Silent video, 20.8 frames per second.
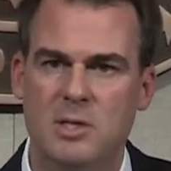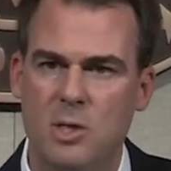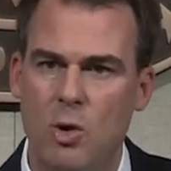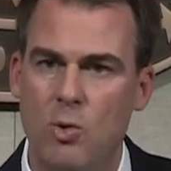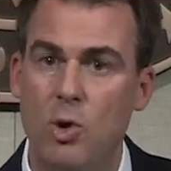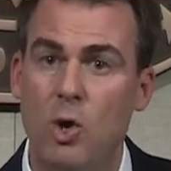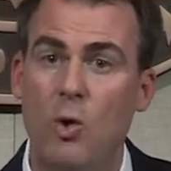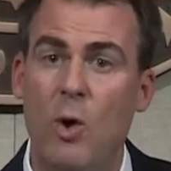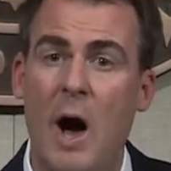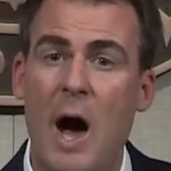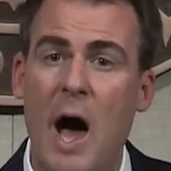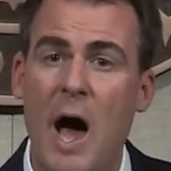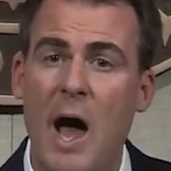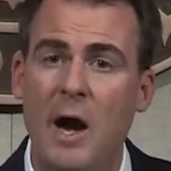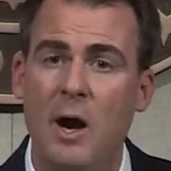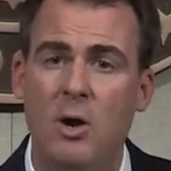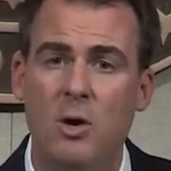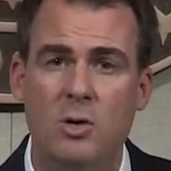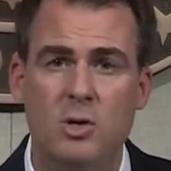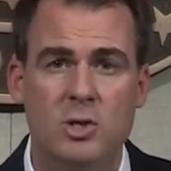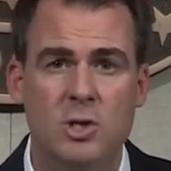So new
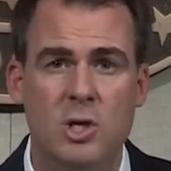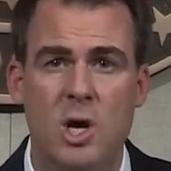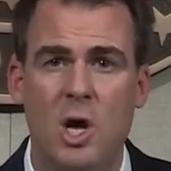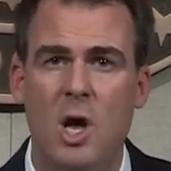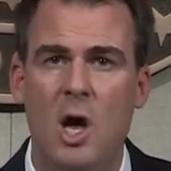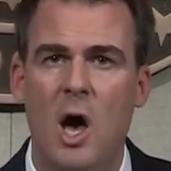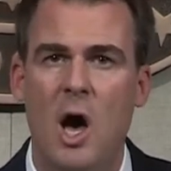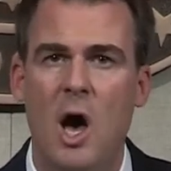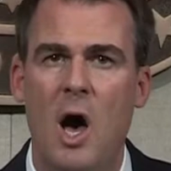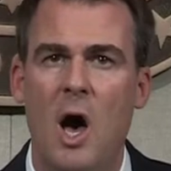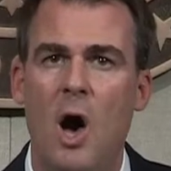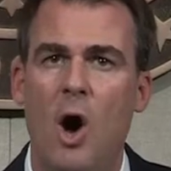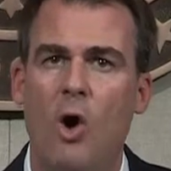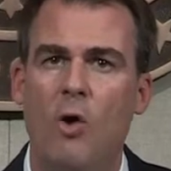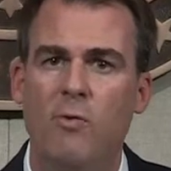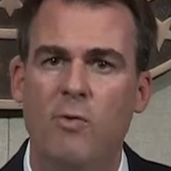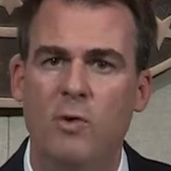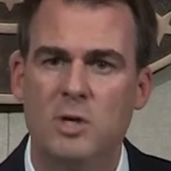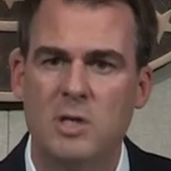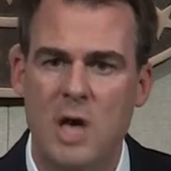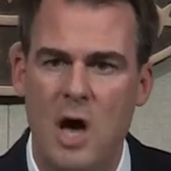hires,
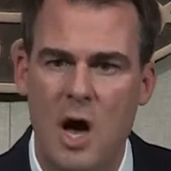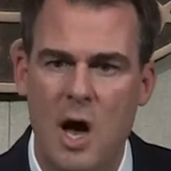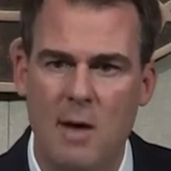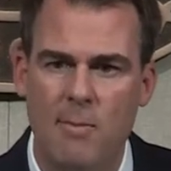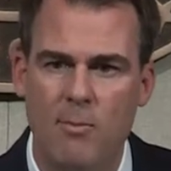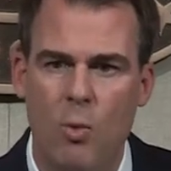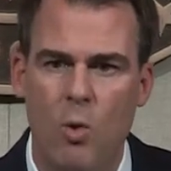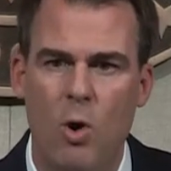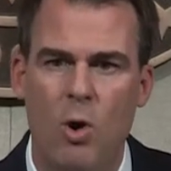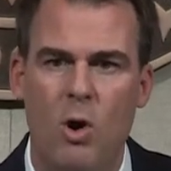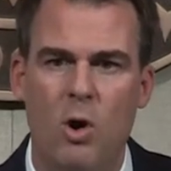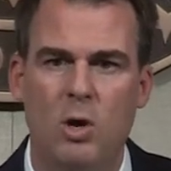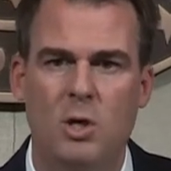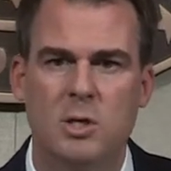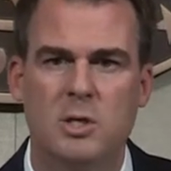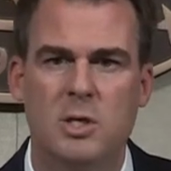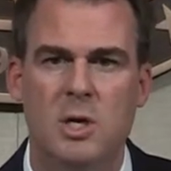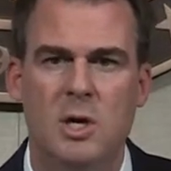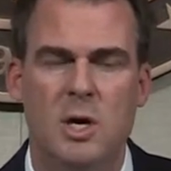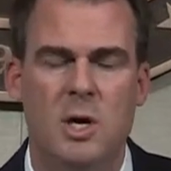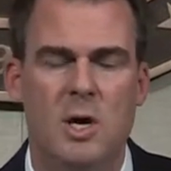overtime
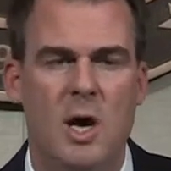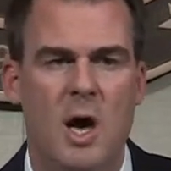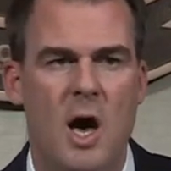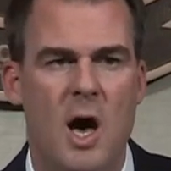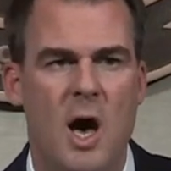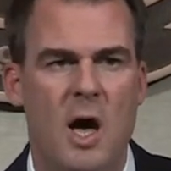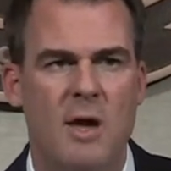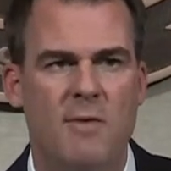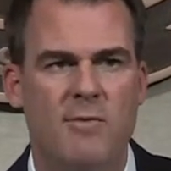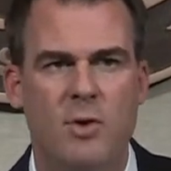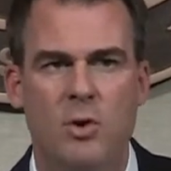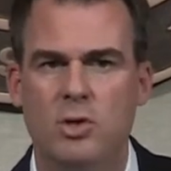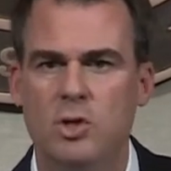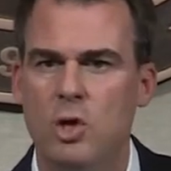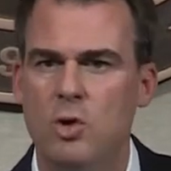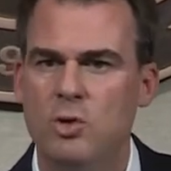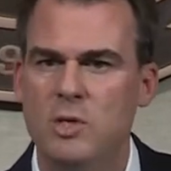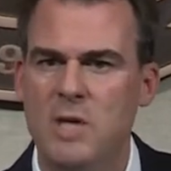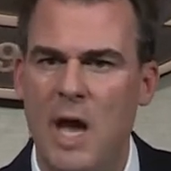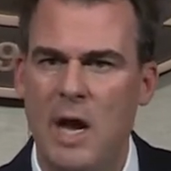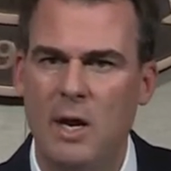worked, if there's
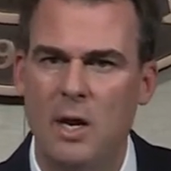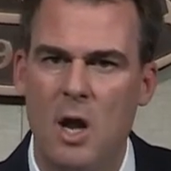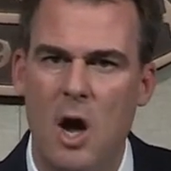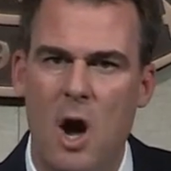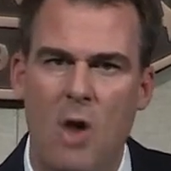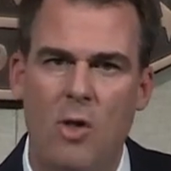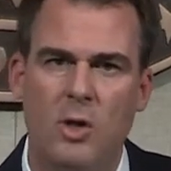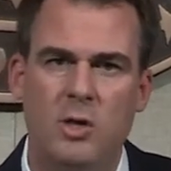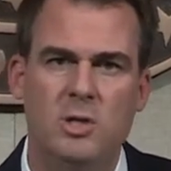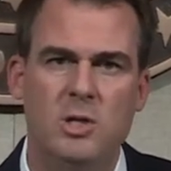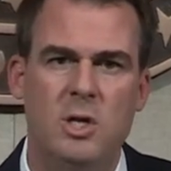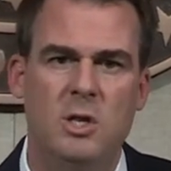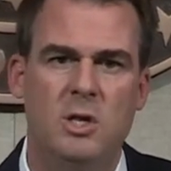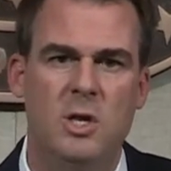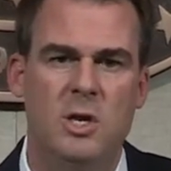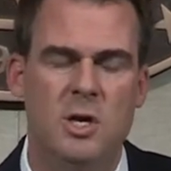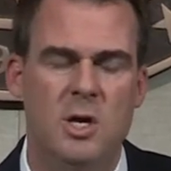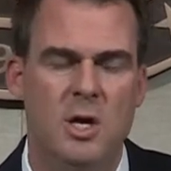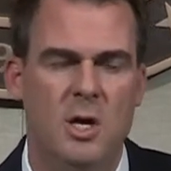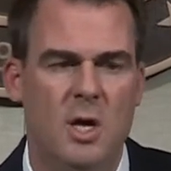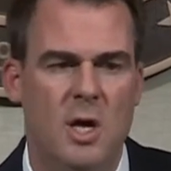new technology
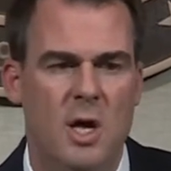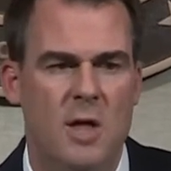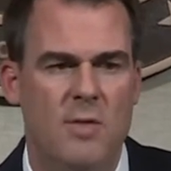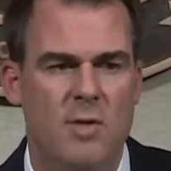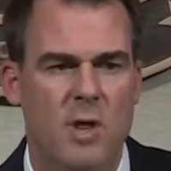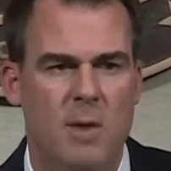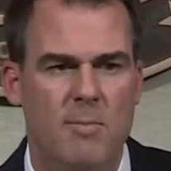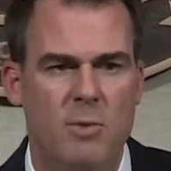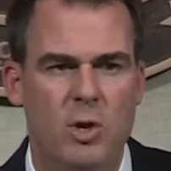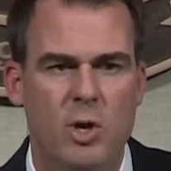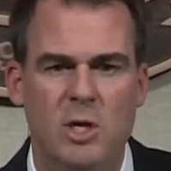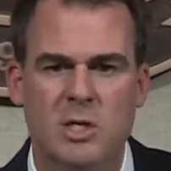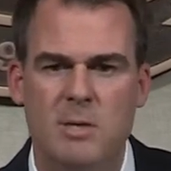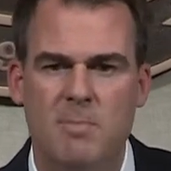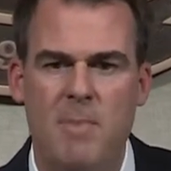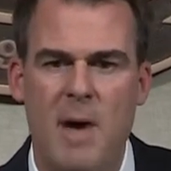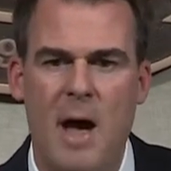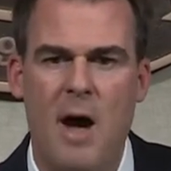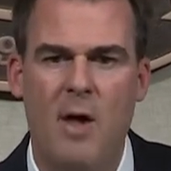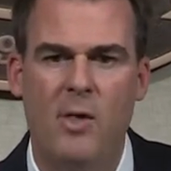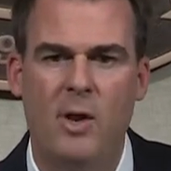that a
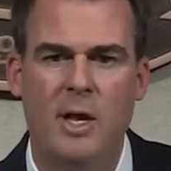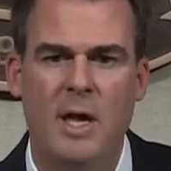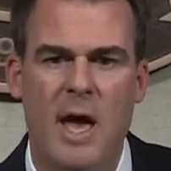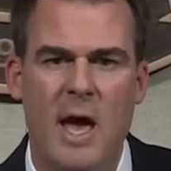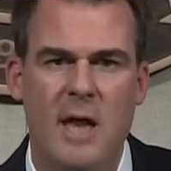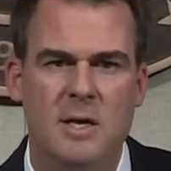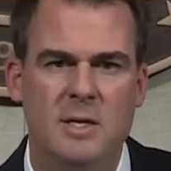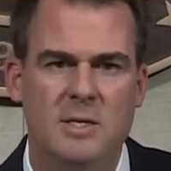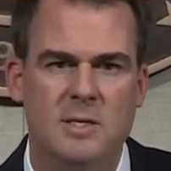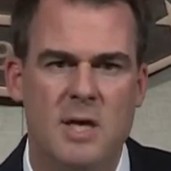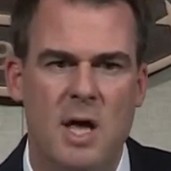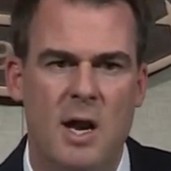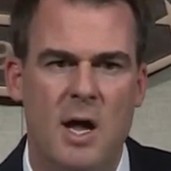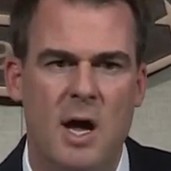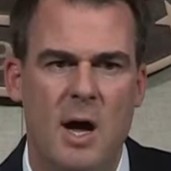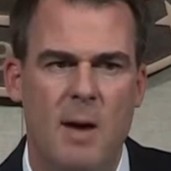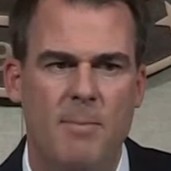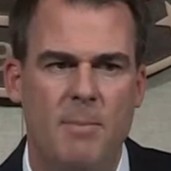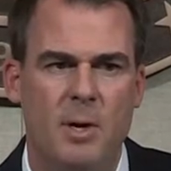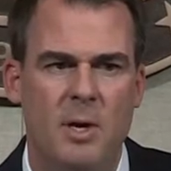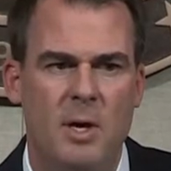municipality had to set
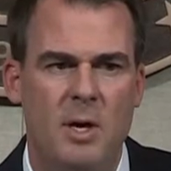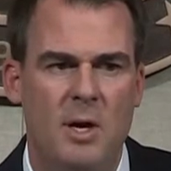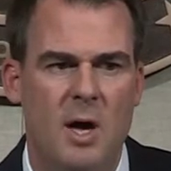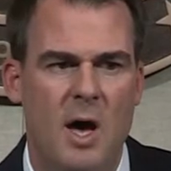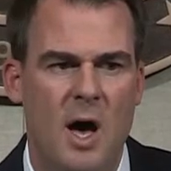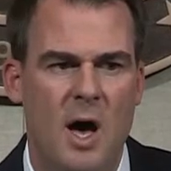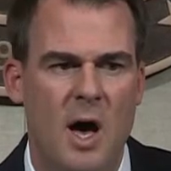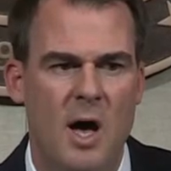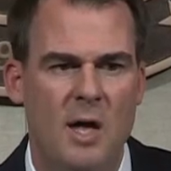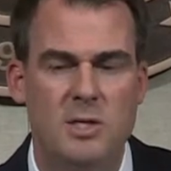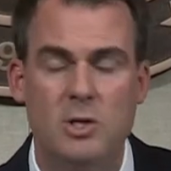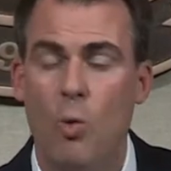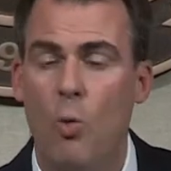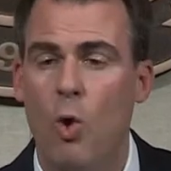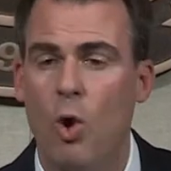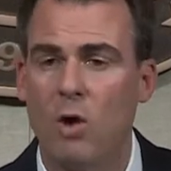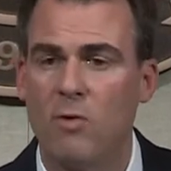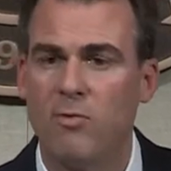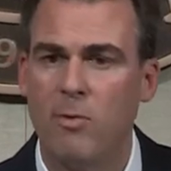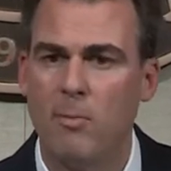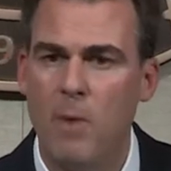up to
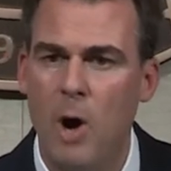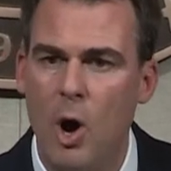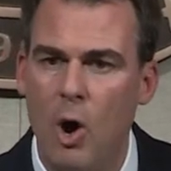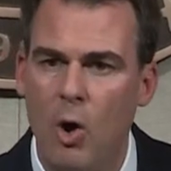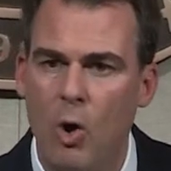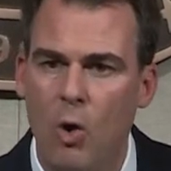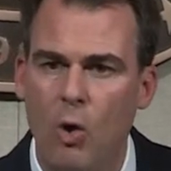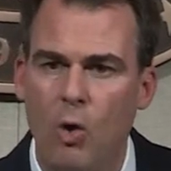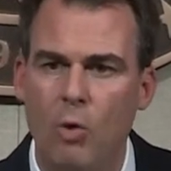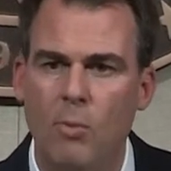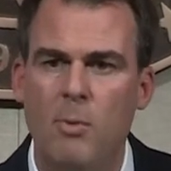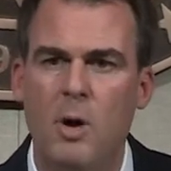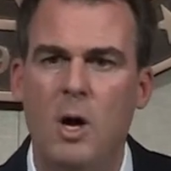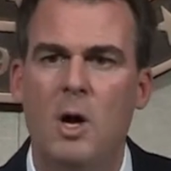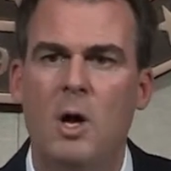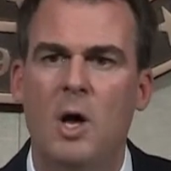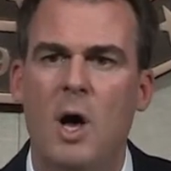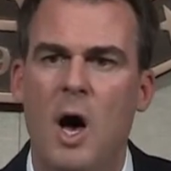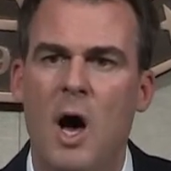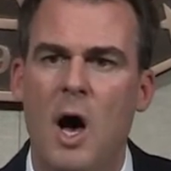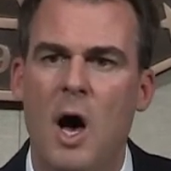work from
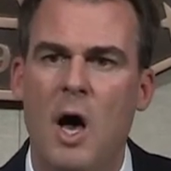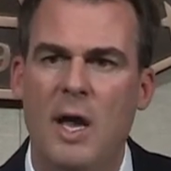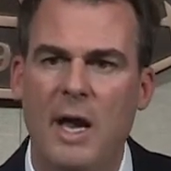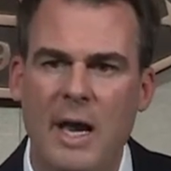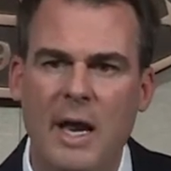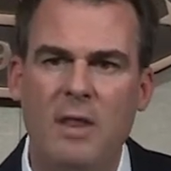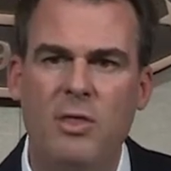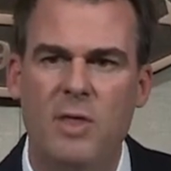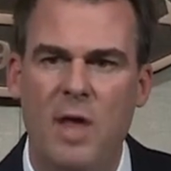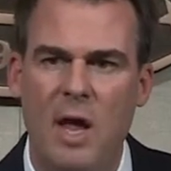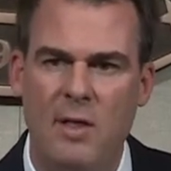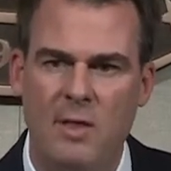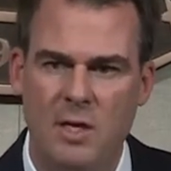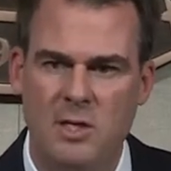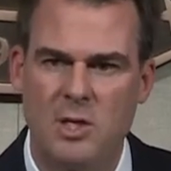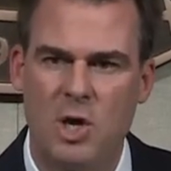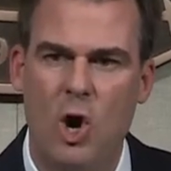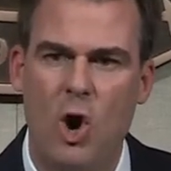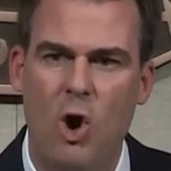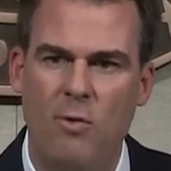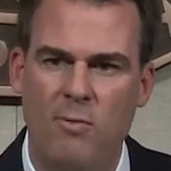home, anything
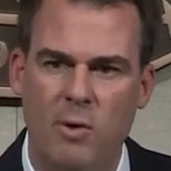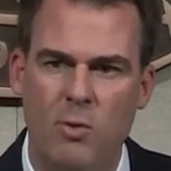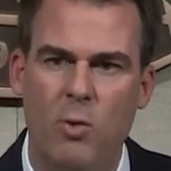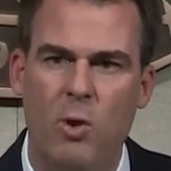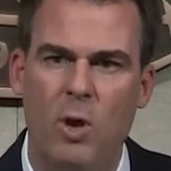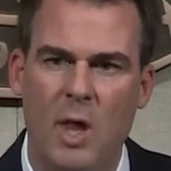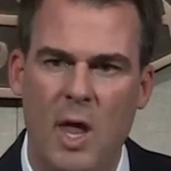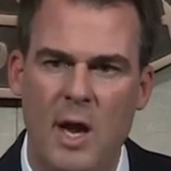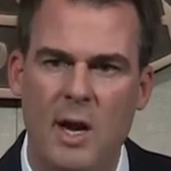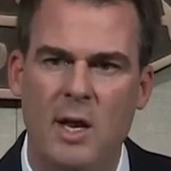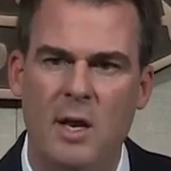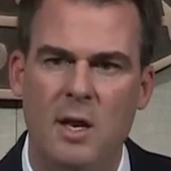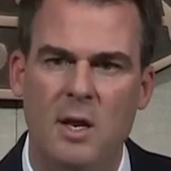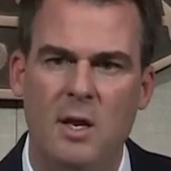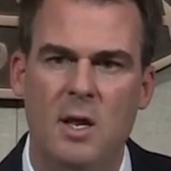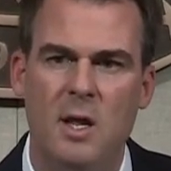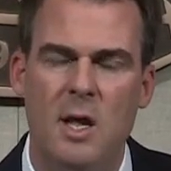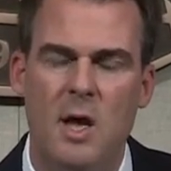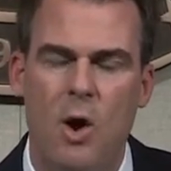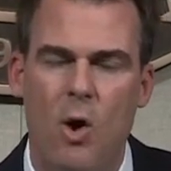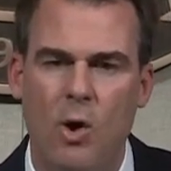that's
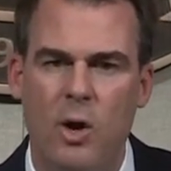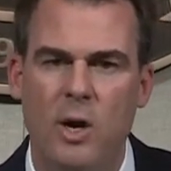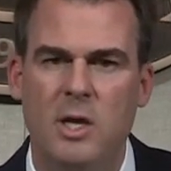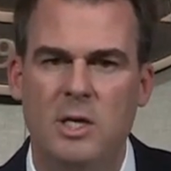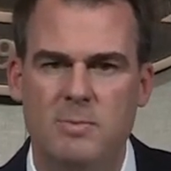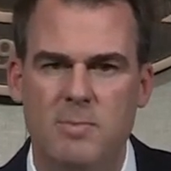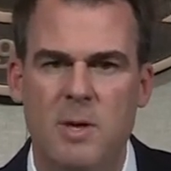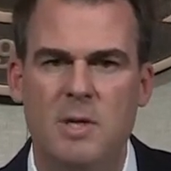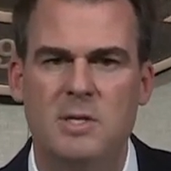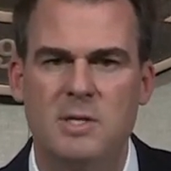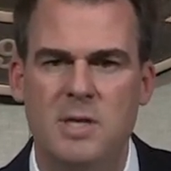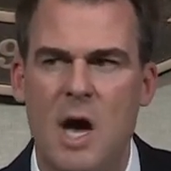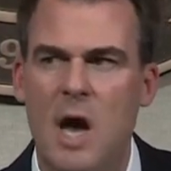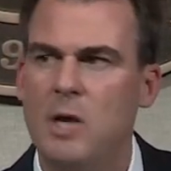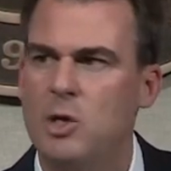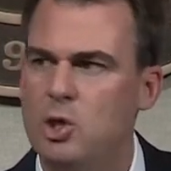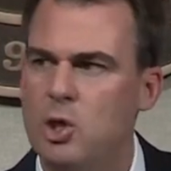COVID-related on an expense side